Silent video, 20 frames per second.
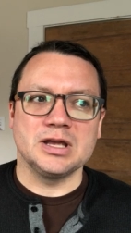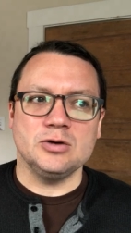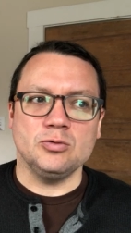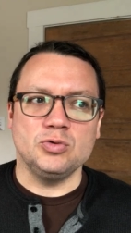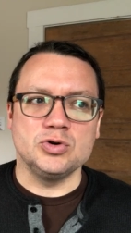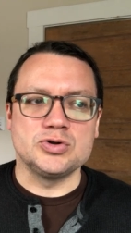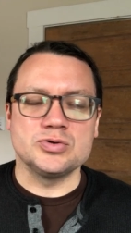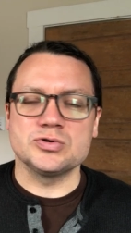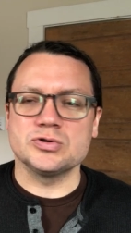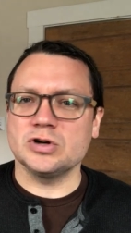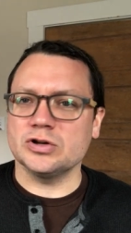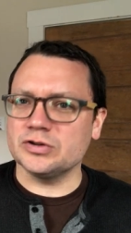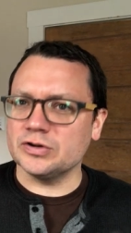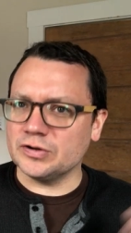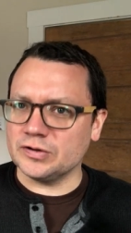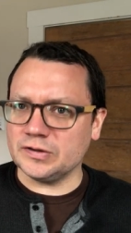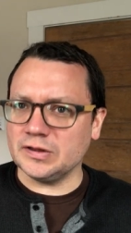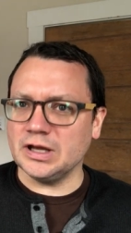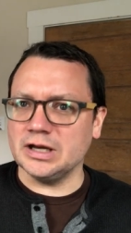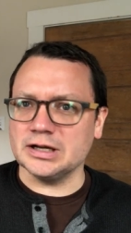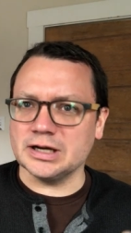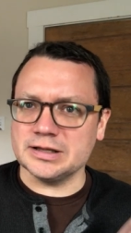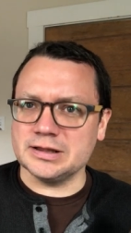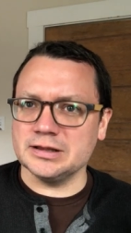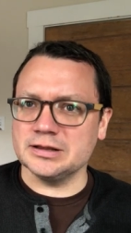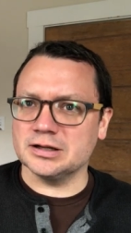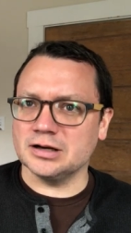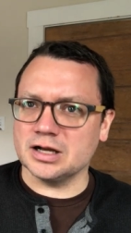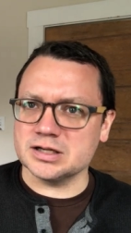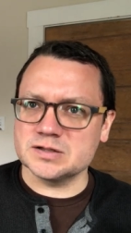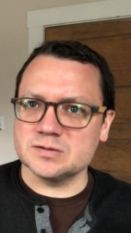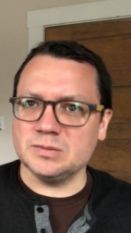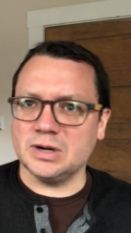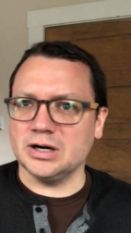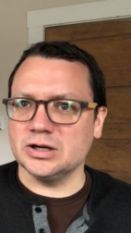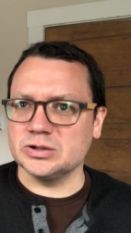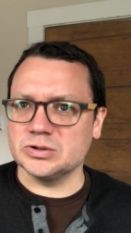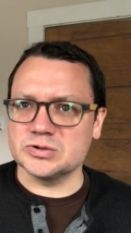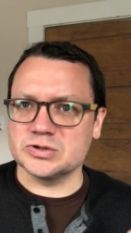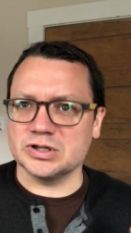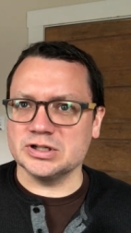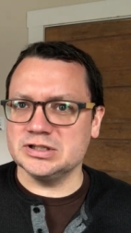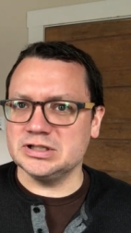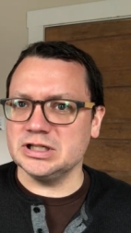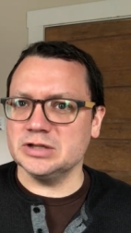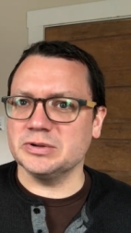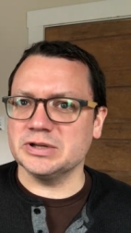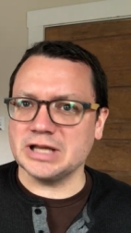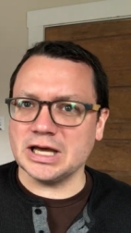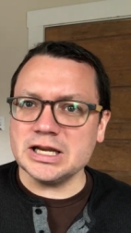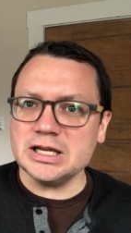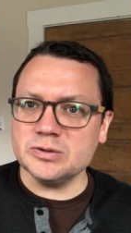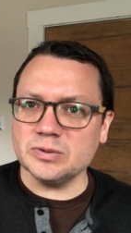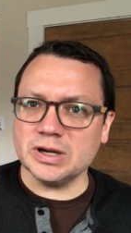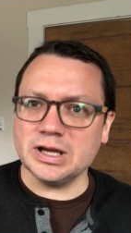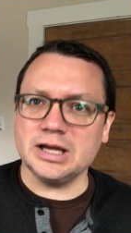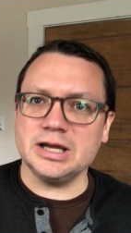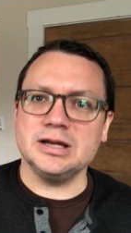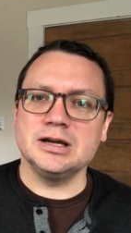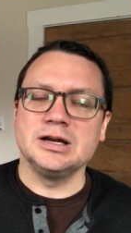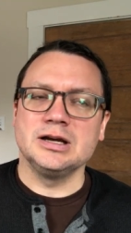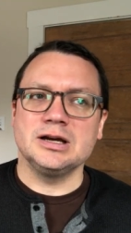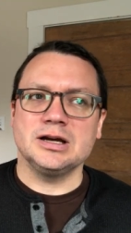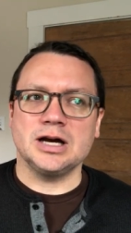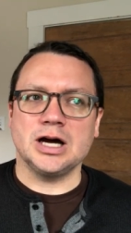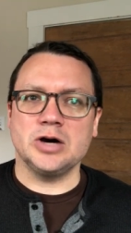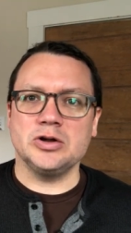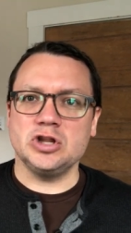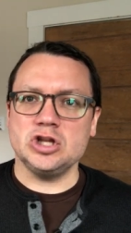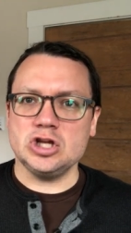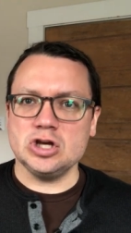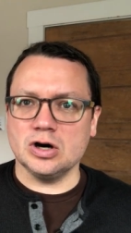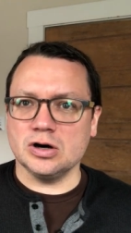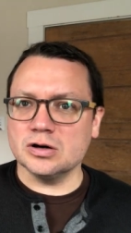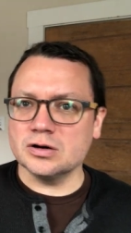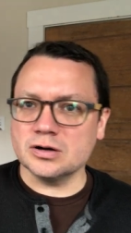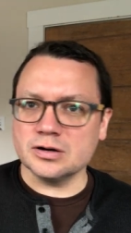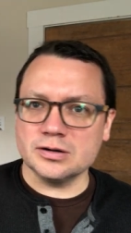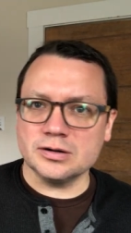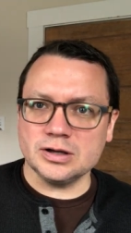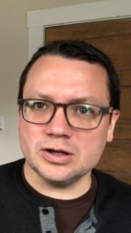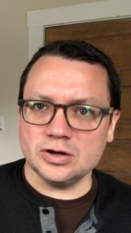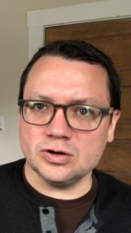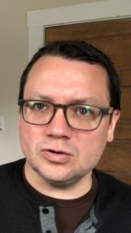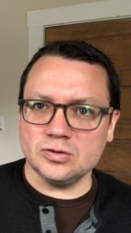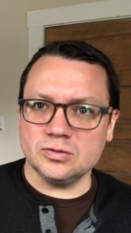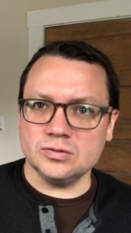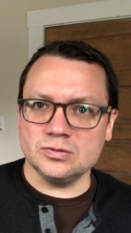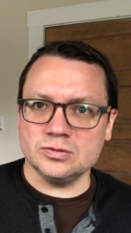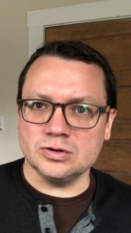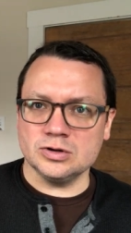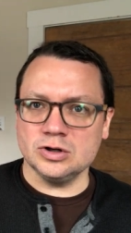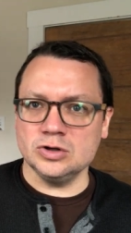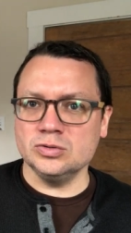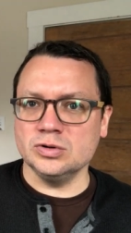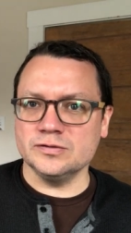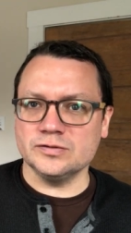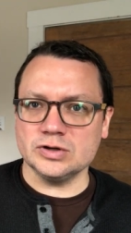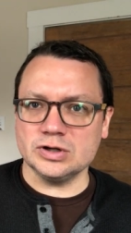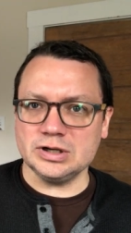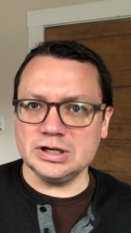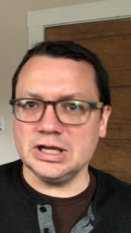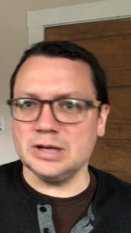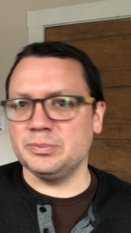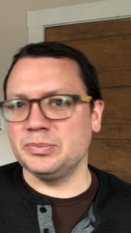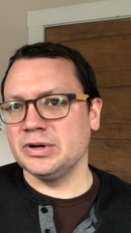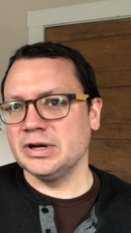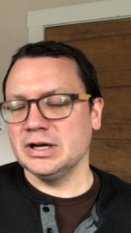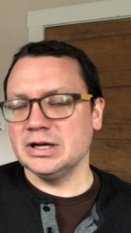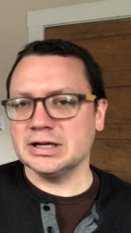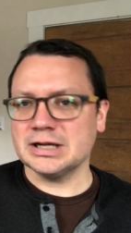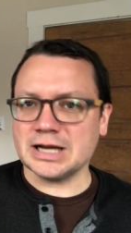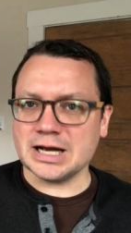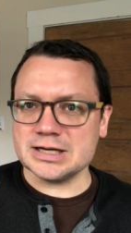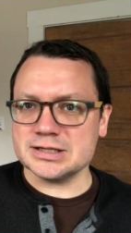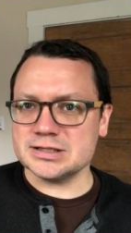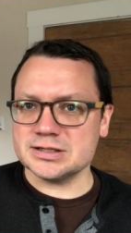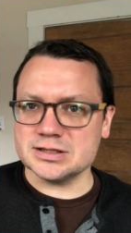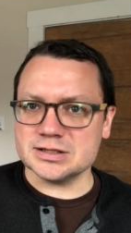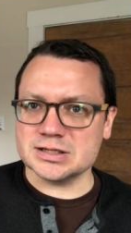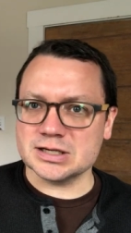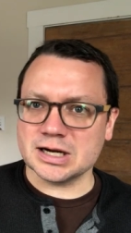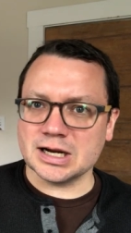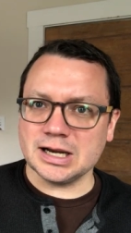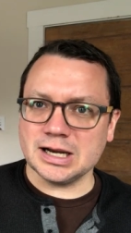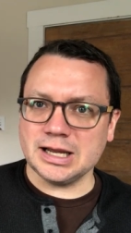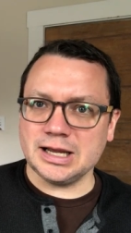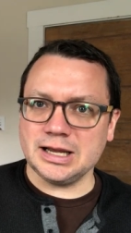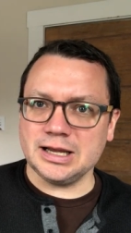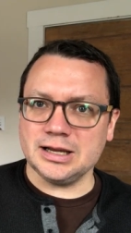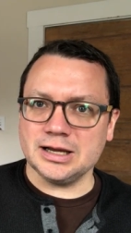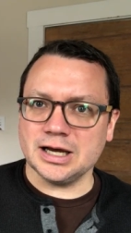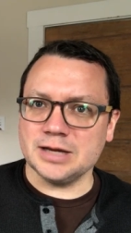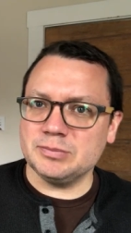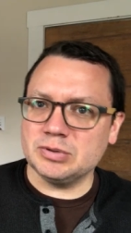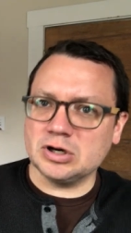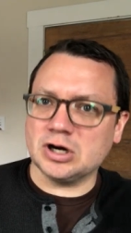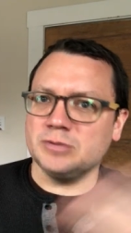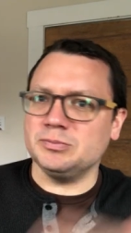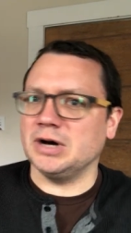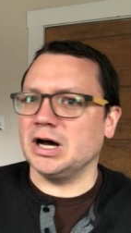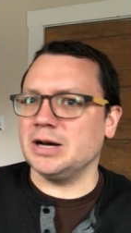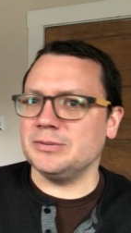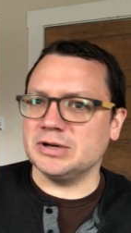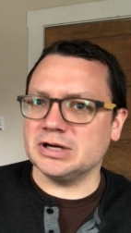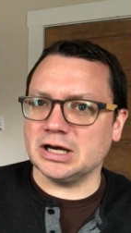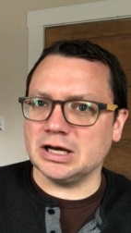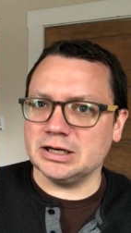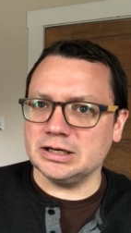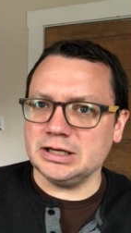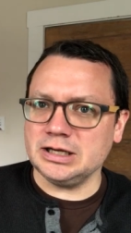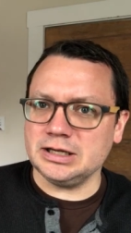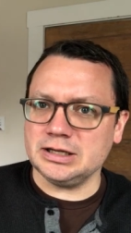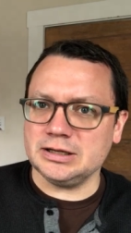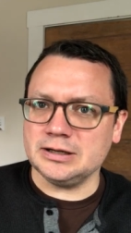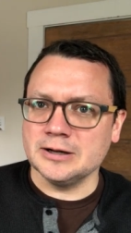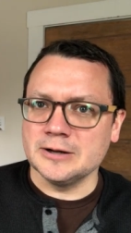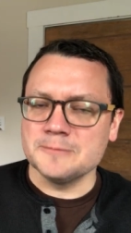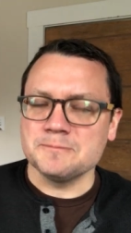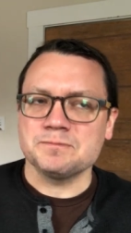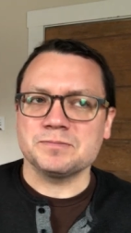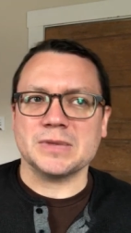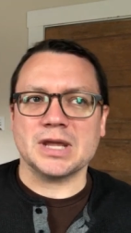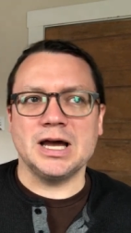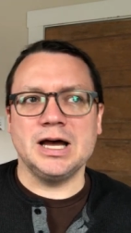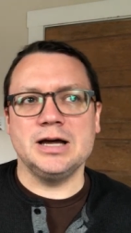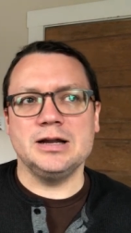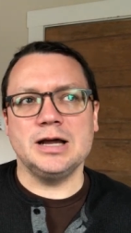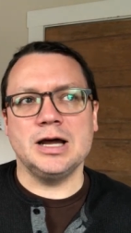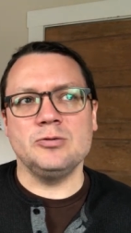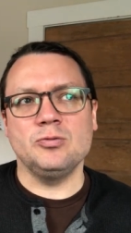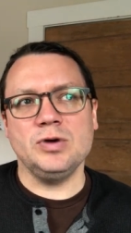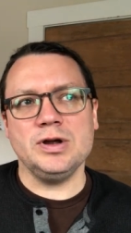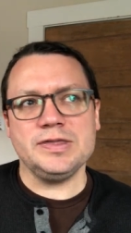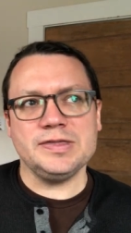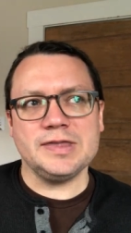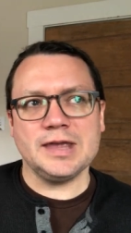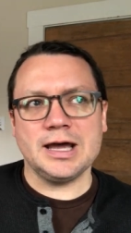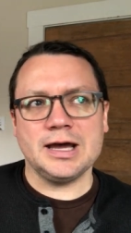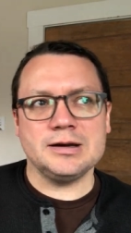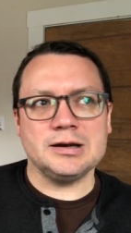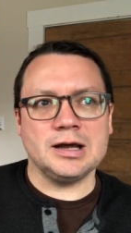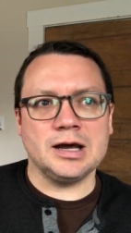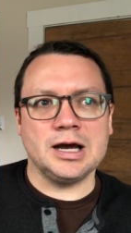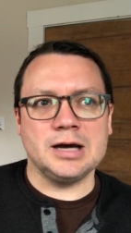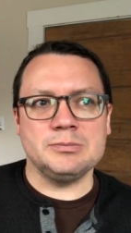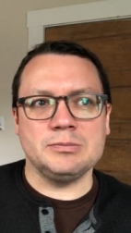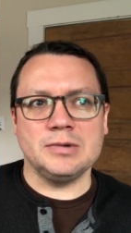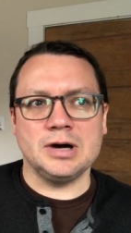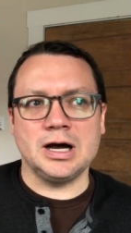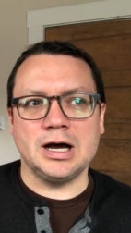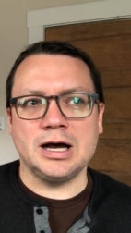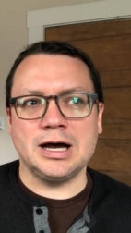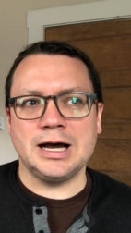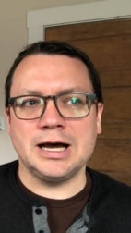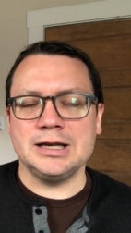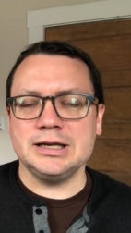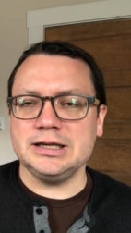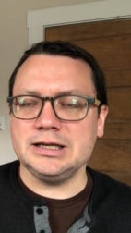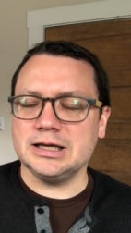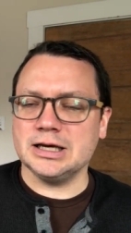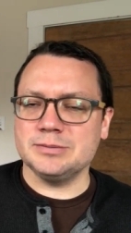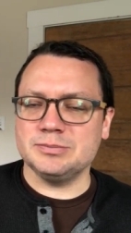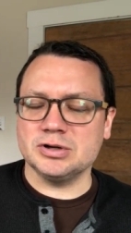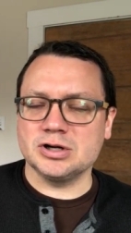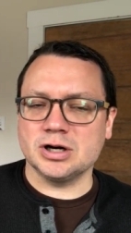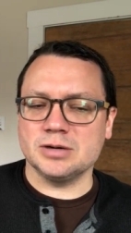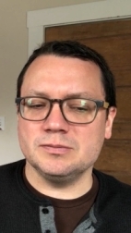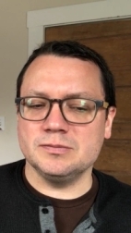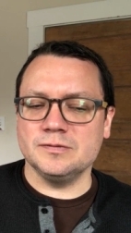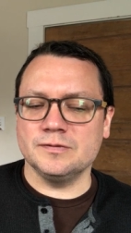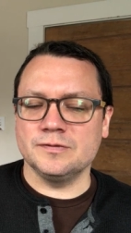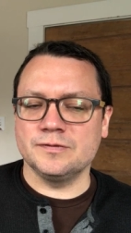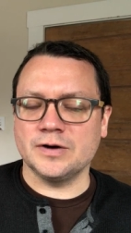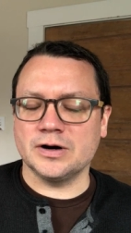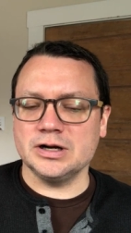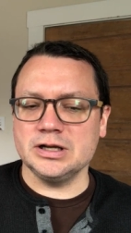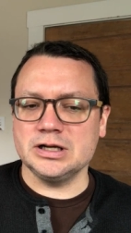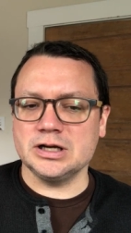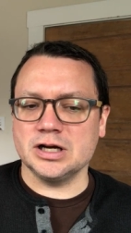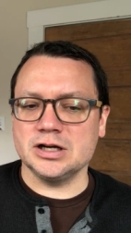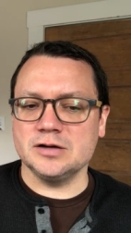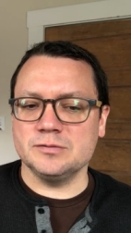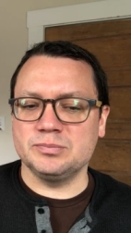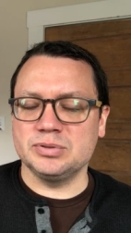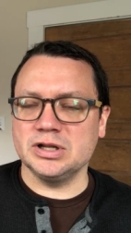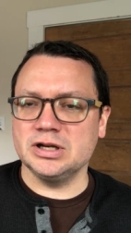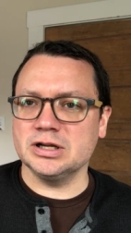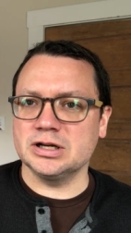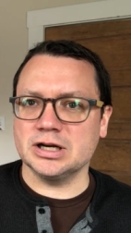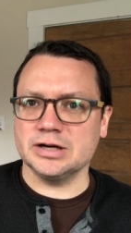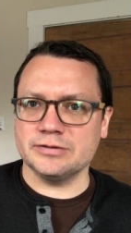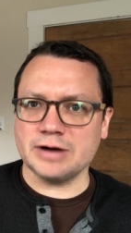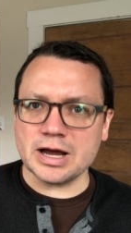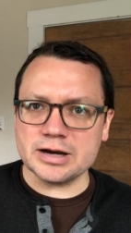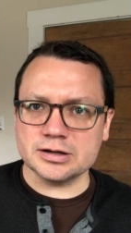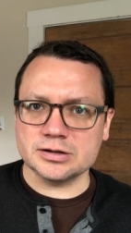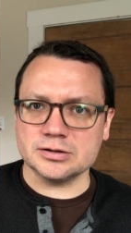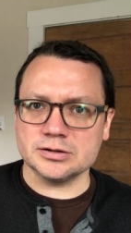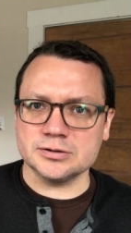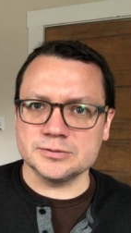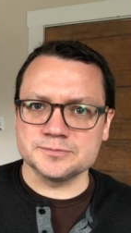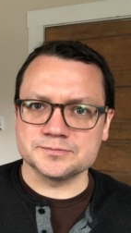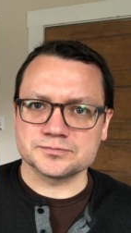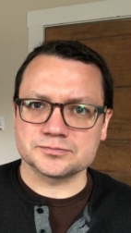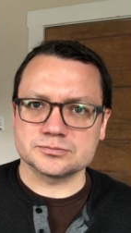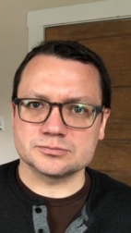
which was another thing I think that lots of Americans trying to deal with anyway. How the young, you know, the Louisville Lip Cassius Clay had become Muhammad Ali, and, and with that, um, uh, Ali had become very kind of politically radical,